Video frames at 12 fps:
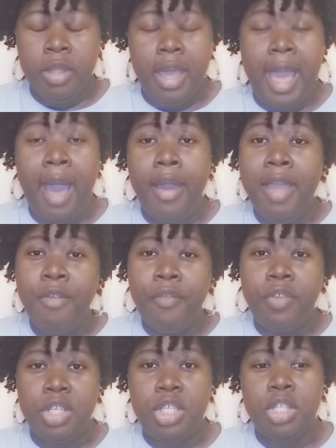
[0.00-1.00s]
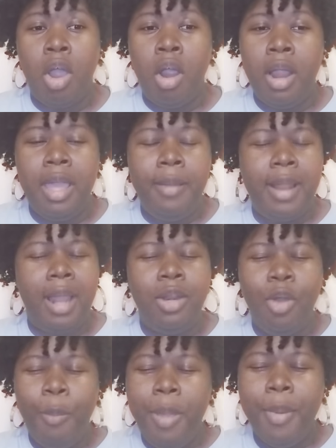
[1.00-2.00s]
However, for Star, and I
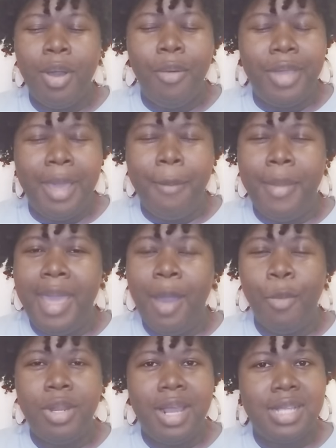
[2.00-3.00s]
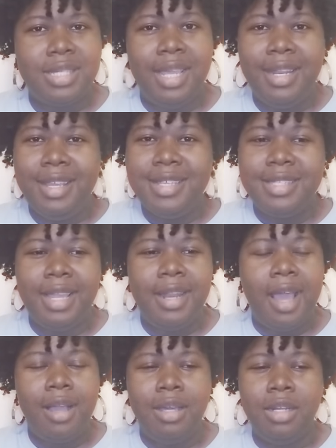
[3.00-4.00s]
know people gonna get mad when I say this, they're
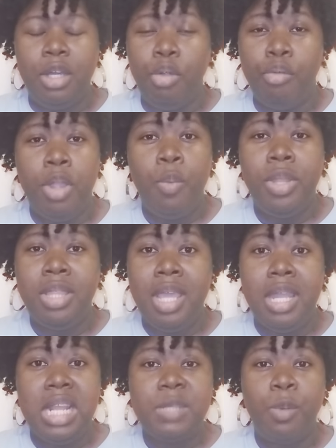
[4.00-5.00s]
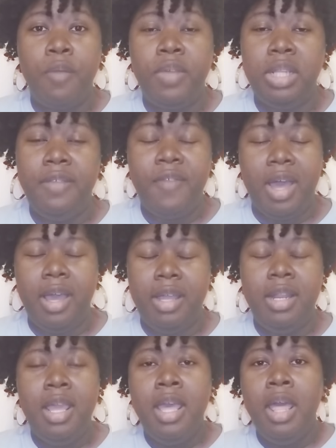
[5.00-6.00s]
not gonna agree with it, and that's perfectly
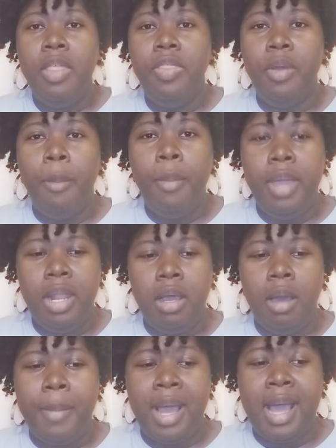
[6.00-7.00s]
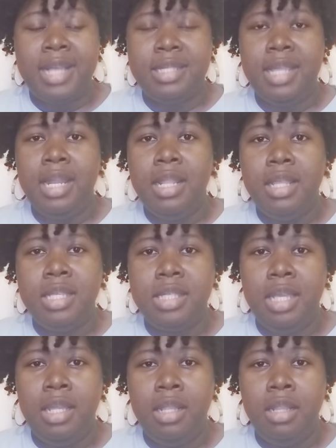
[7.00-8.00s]
fine. The and um, I stated this
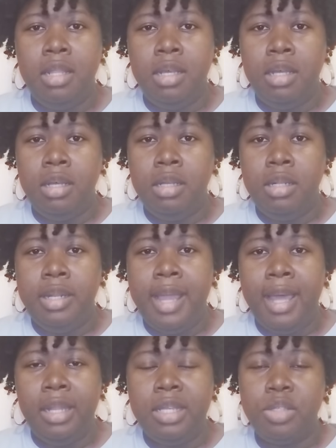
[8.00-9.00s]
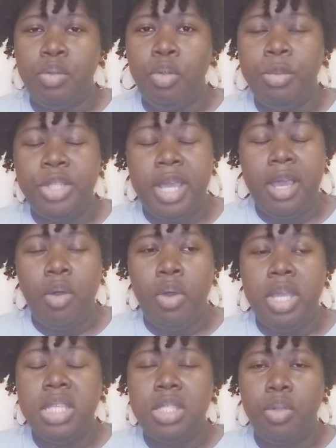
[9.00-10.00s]
in the Nalex group chat
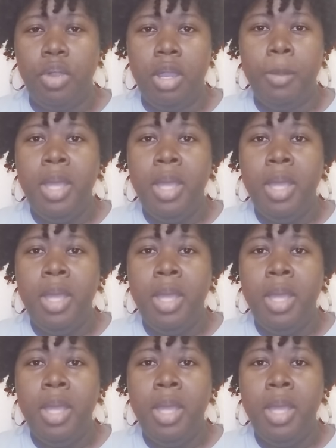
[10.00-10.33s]
on Instagram.